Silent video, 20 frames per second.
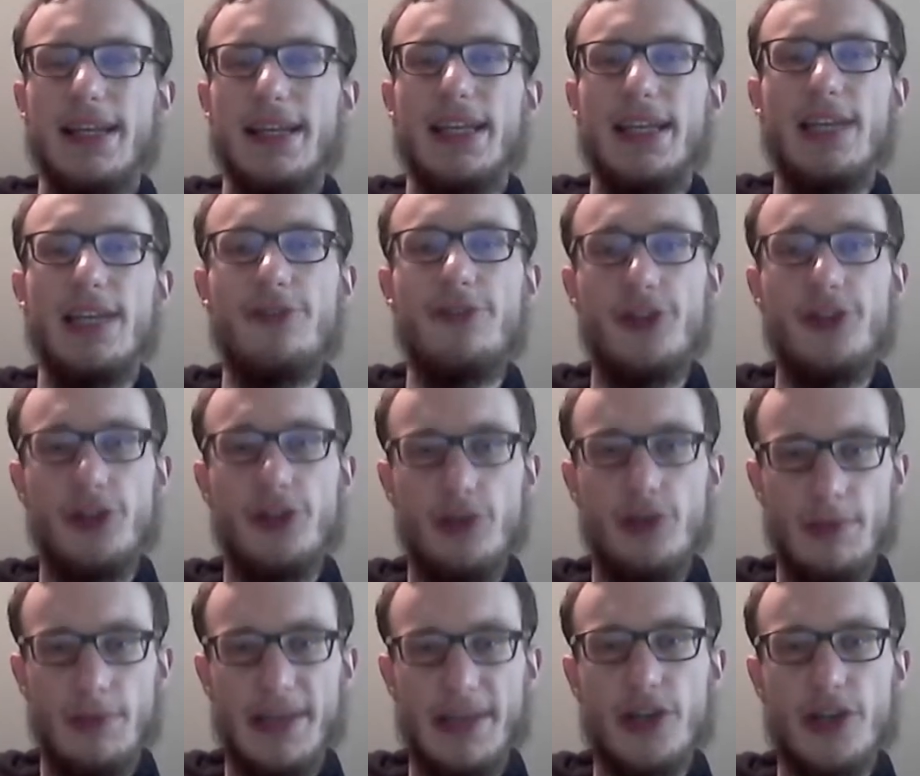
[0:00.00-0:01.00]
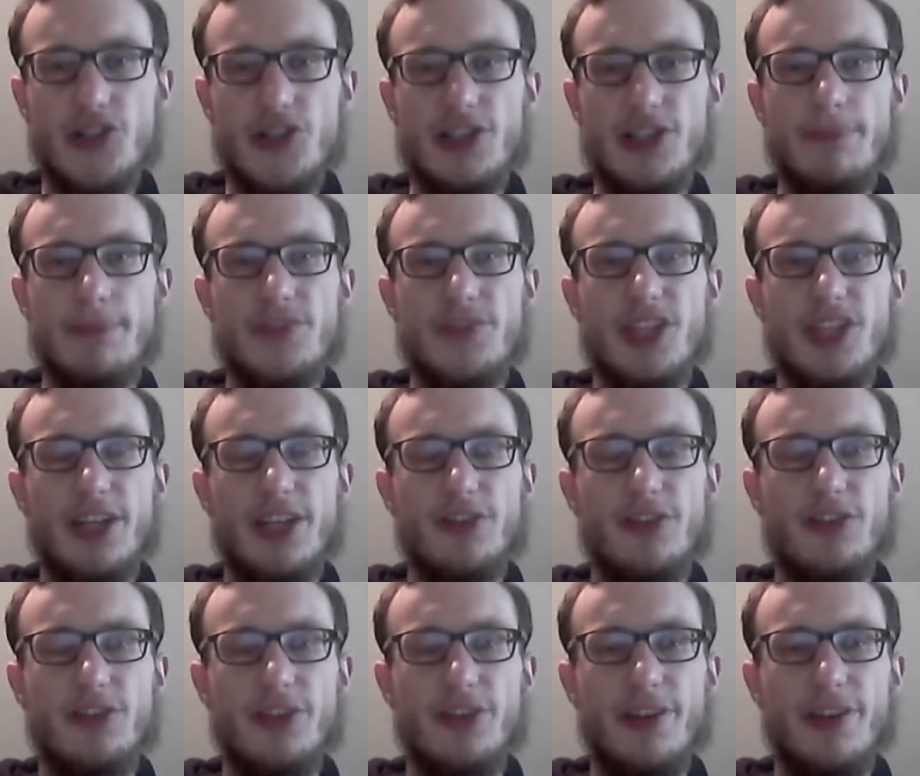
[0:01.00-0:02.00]
If you do a minor
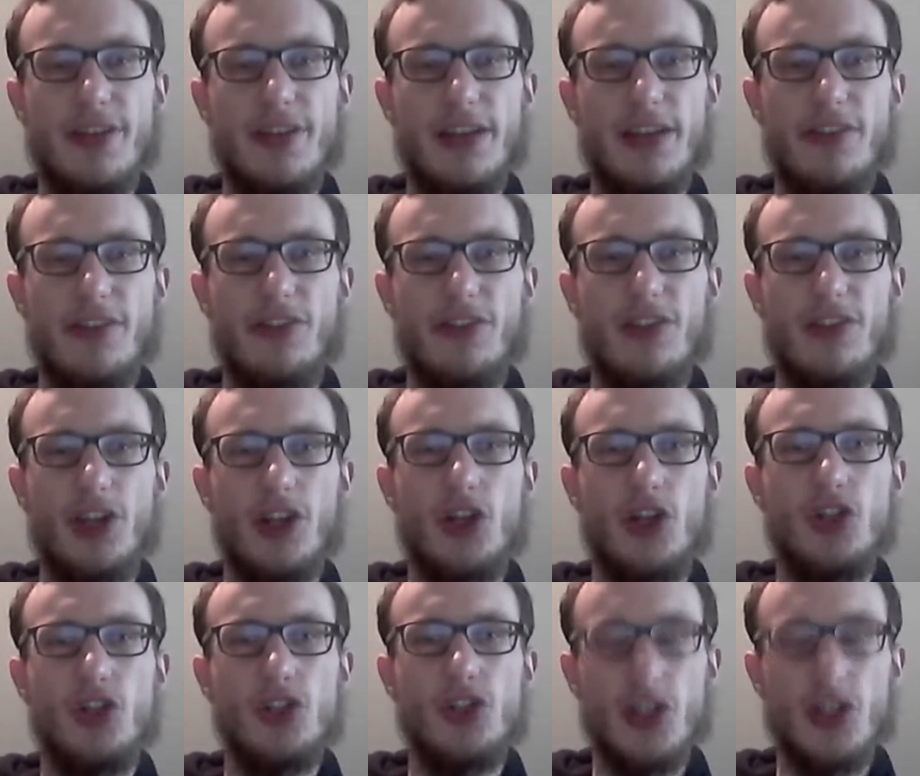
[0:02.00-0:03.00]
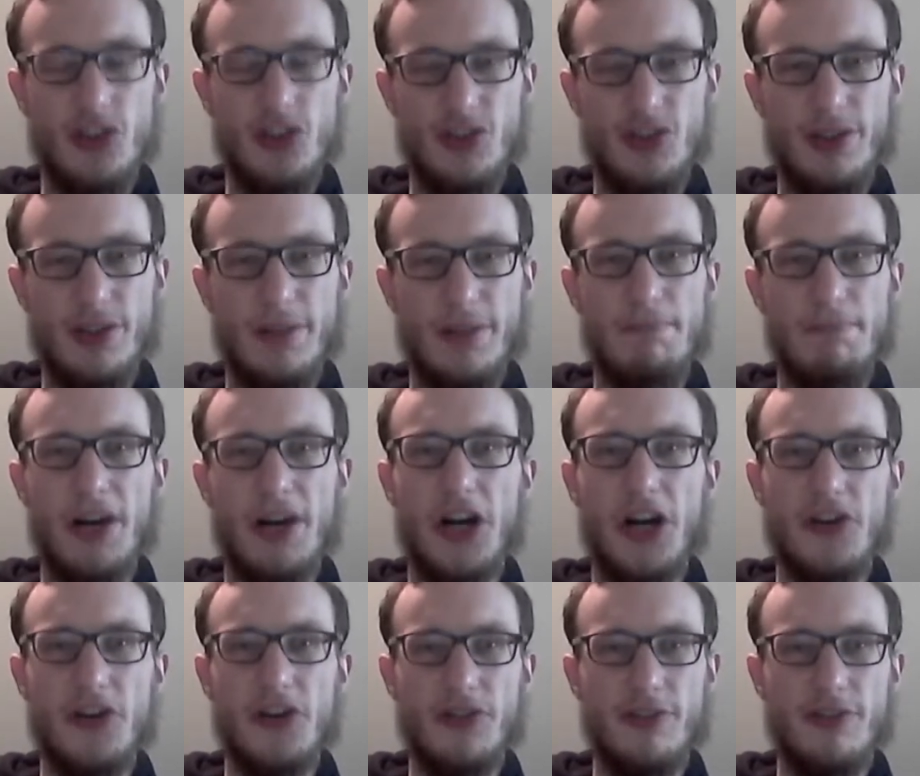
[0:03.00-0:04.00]
subject that is not a
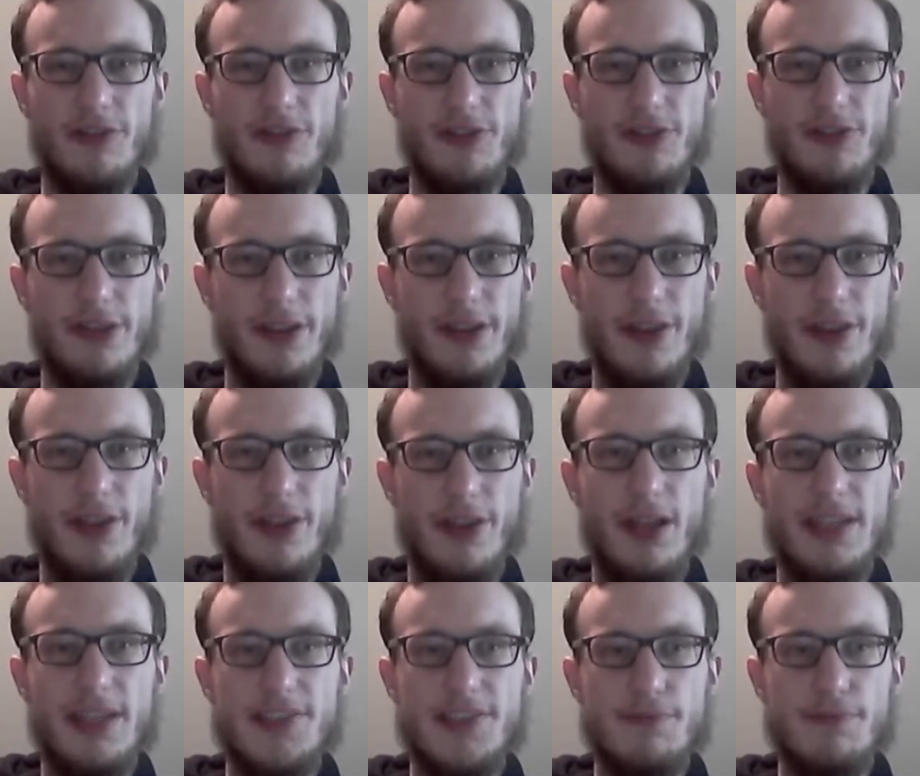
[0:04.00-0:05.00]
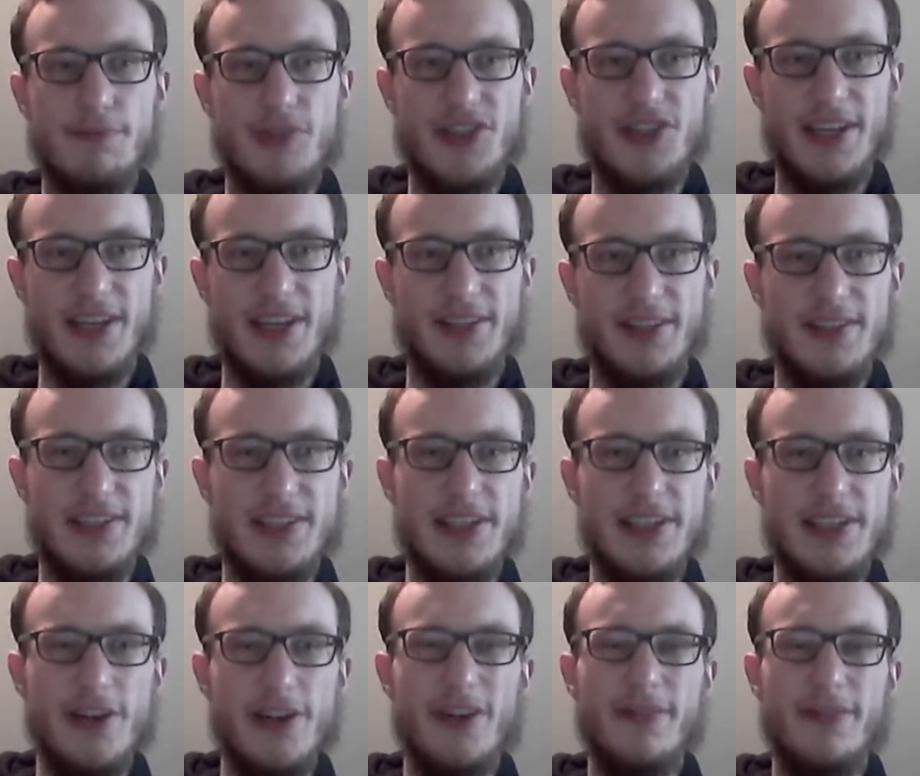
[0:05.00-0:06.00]
part of the list presented
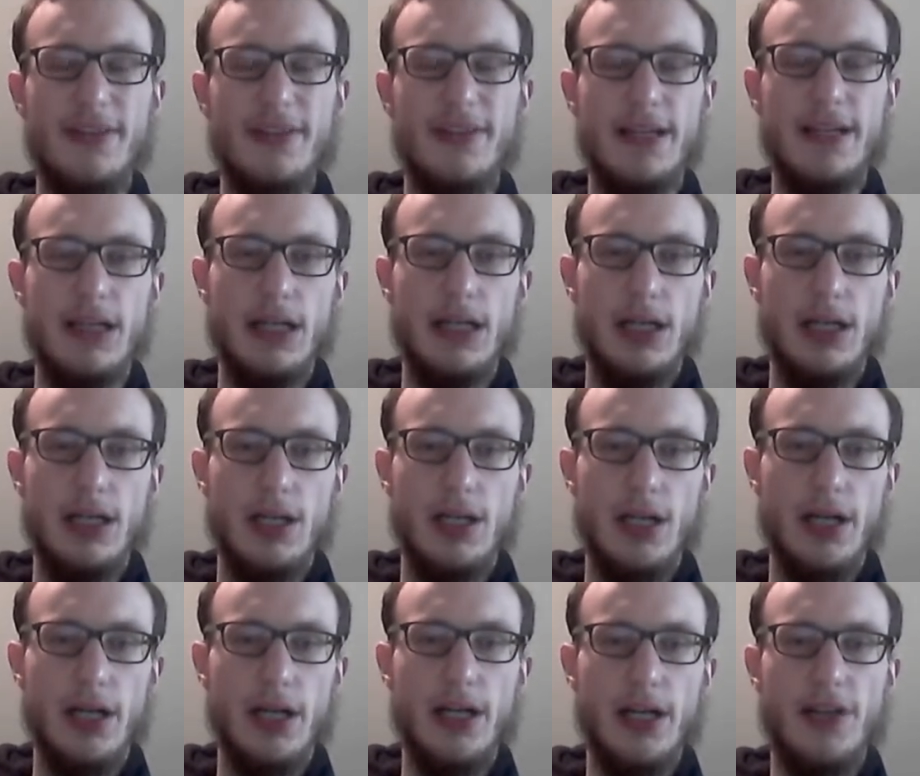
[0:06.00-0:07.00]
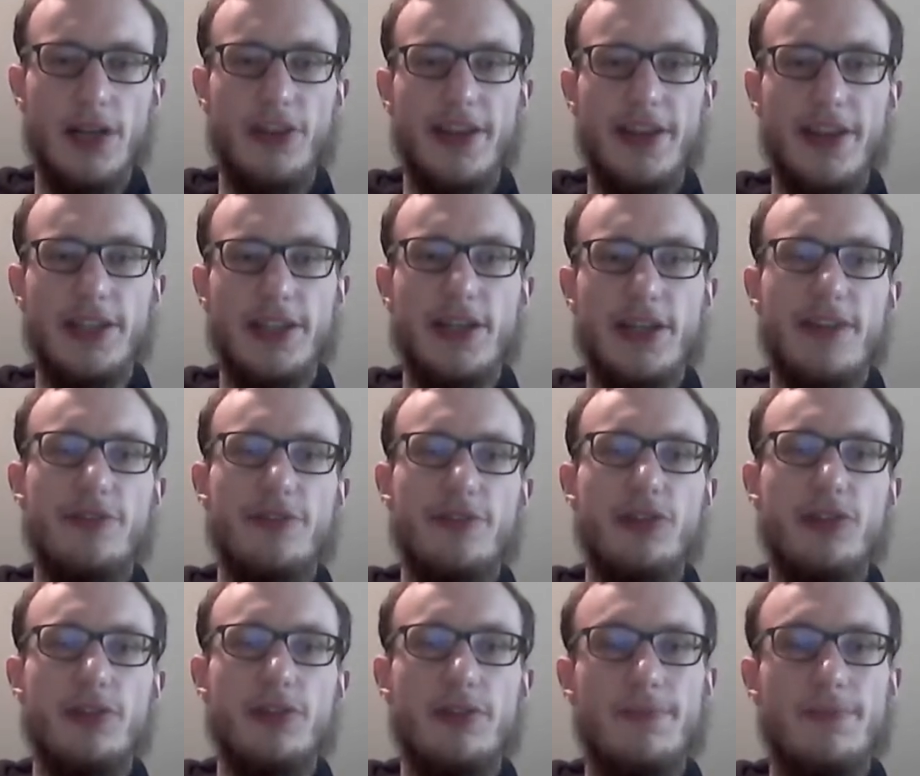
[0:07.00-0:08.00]
here, then you have
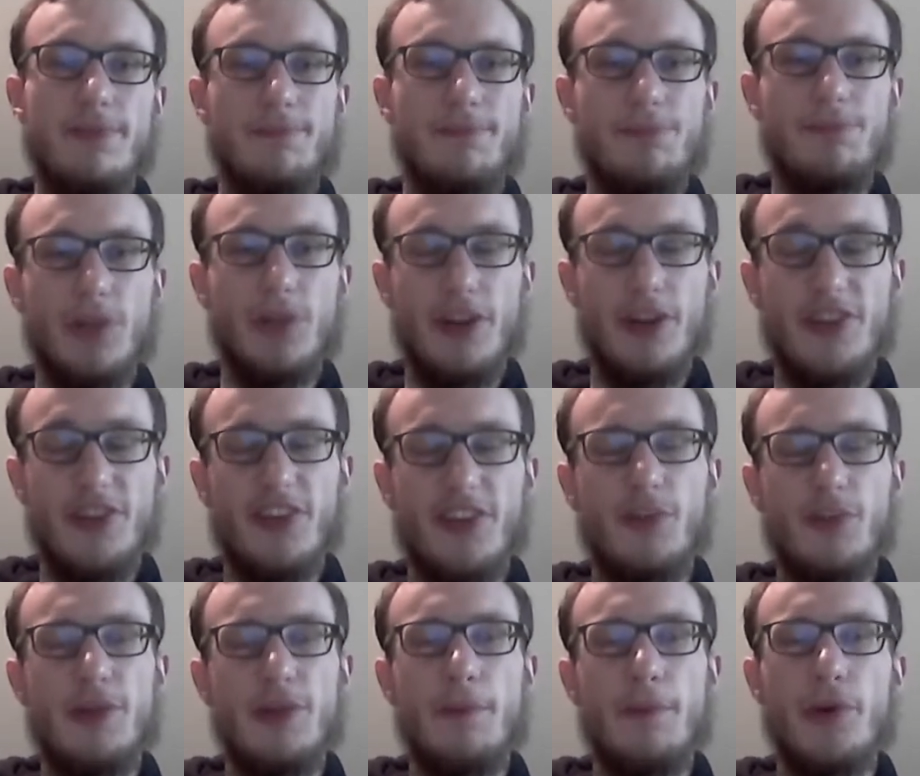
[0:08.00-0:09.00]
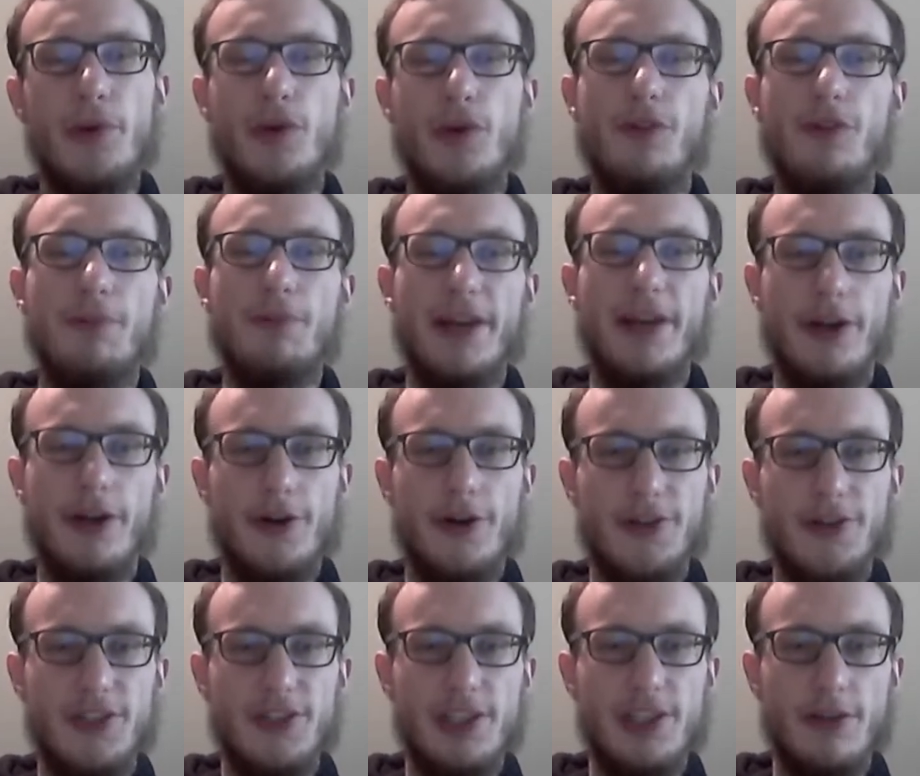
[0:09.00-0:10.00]
to, this has to be approved by
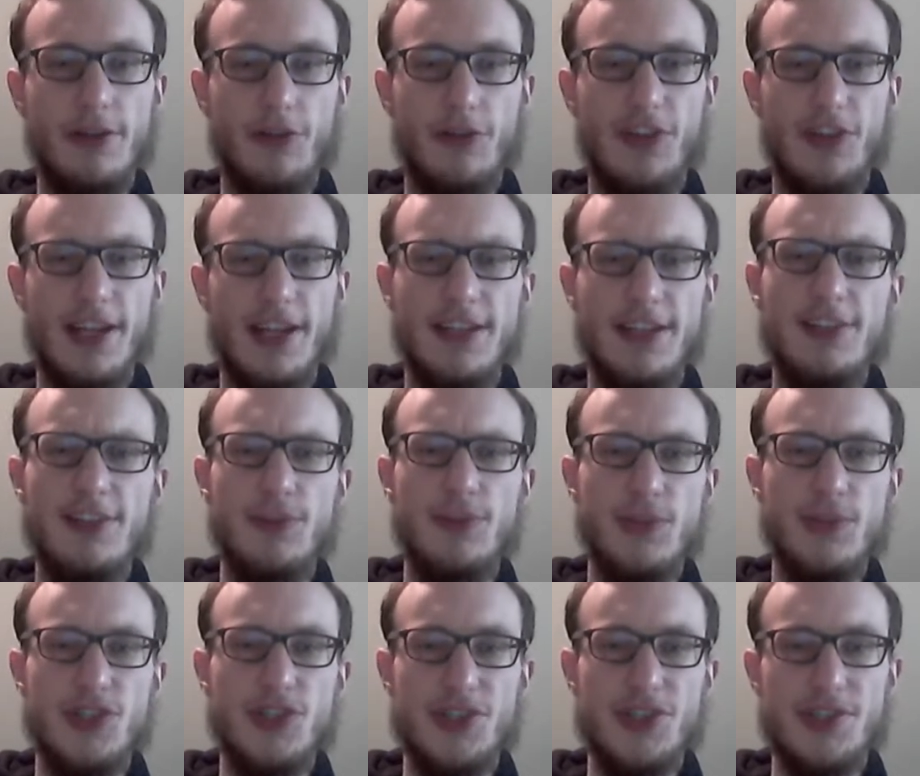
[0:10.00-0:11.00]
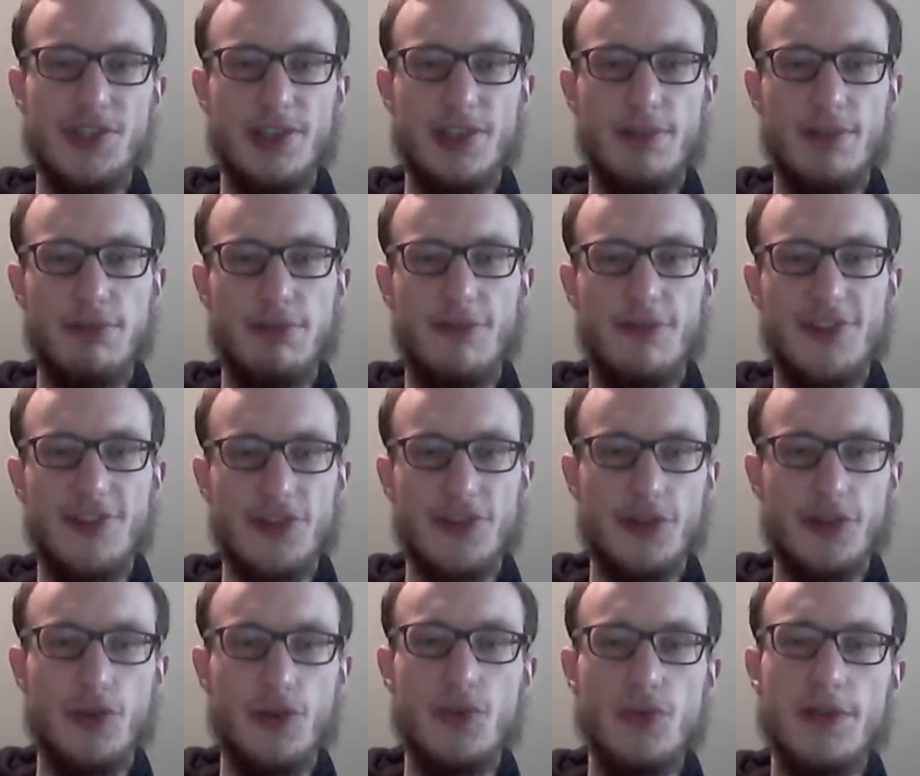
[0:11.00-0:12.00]
our Dean of Studies, which is
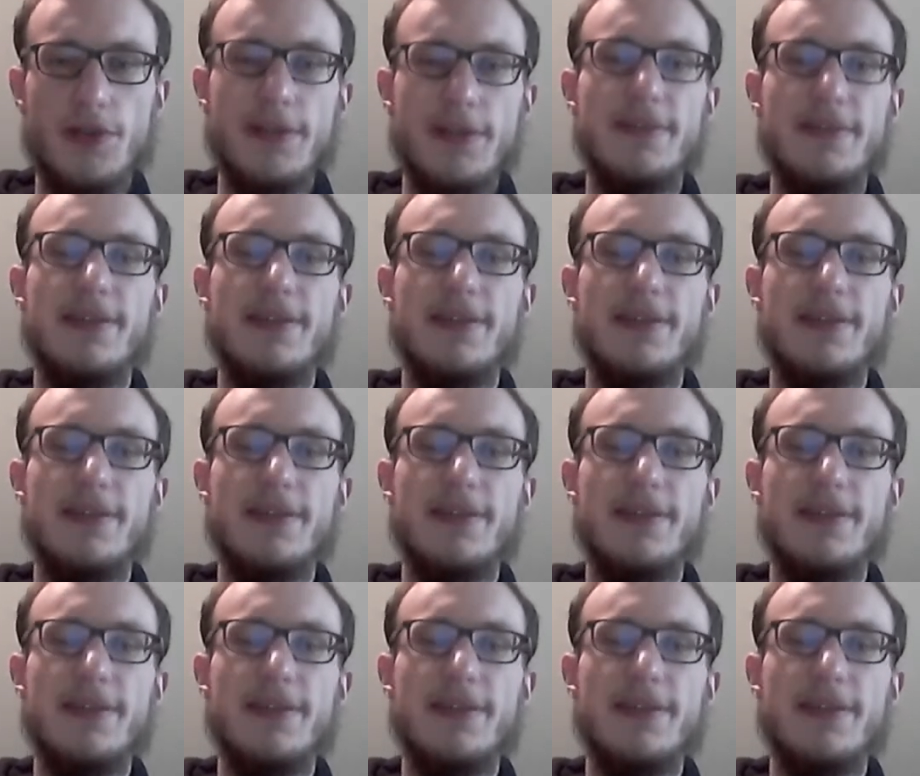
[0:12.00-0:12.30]
Professor Kuhn.